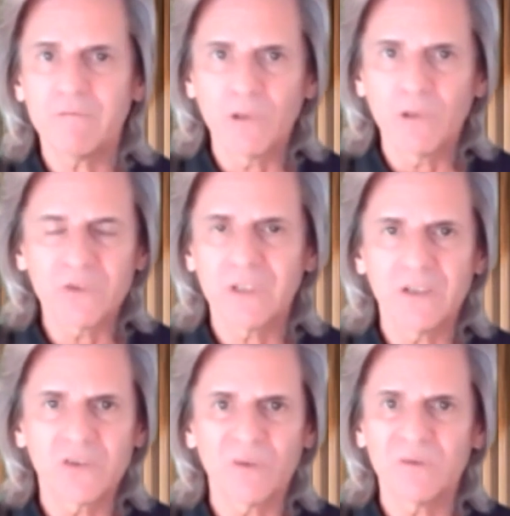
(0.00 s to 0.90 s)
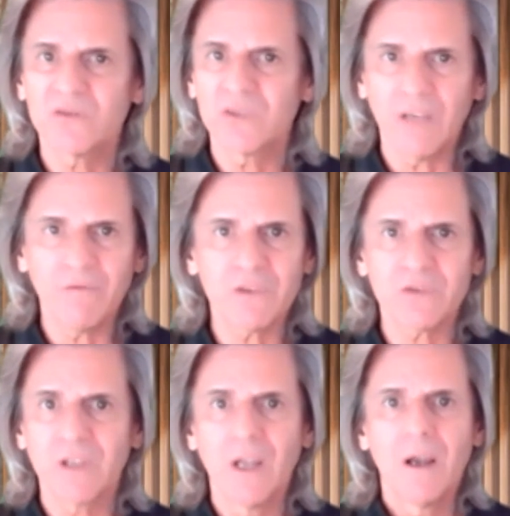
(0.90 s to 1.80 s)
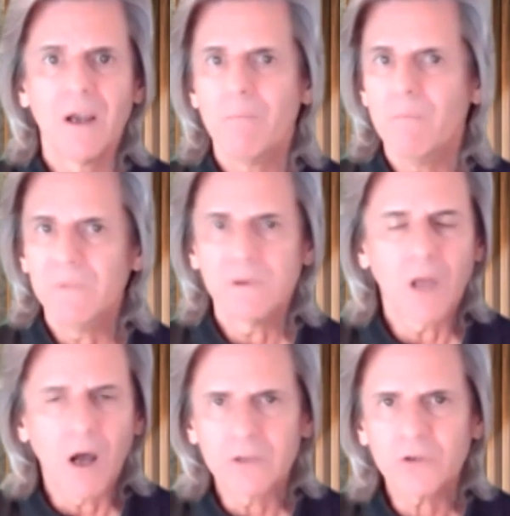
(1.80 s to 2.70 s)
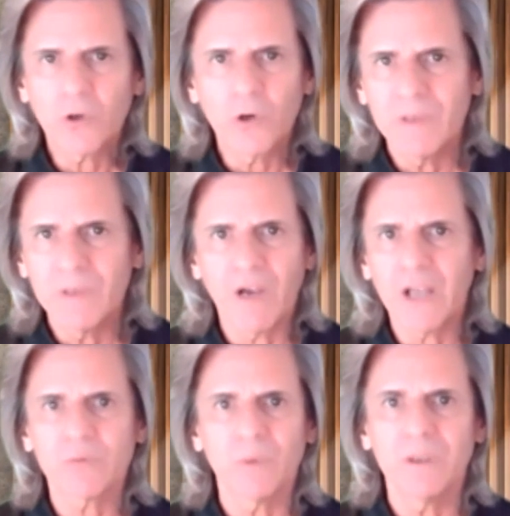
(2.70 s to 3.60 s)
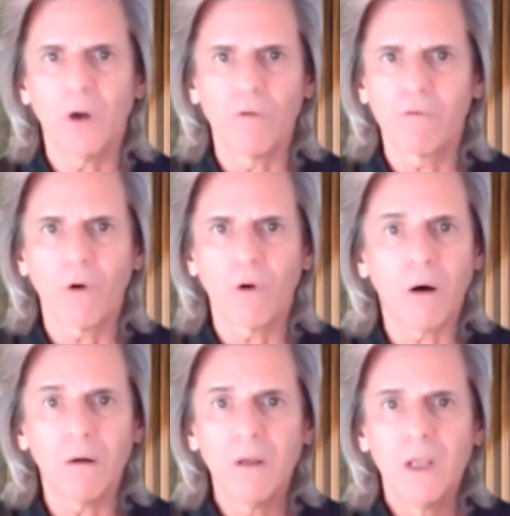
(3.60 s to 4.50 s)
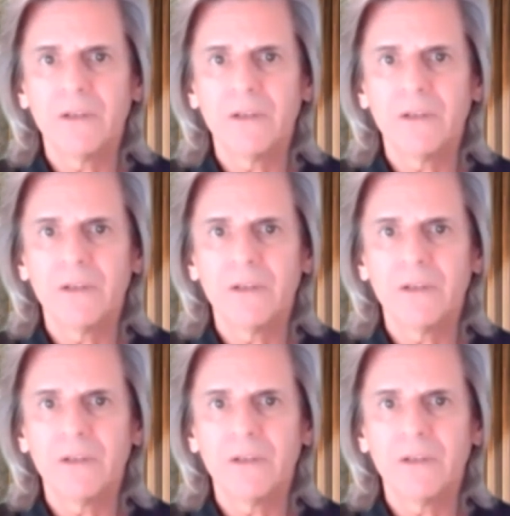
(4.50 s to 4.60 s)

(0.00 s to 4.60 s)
Real estate is the safest long-term investment overall.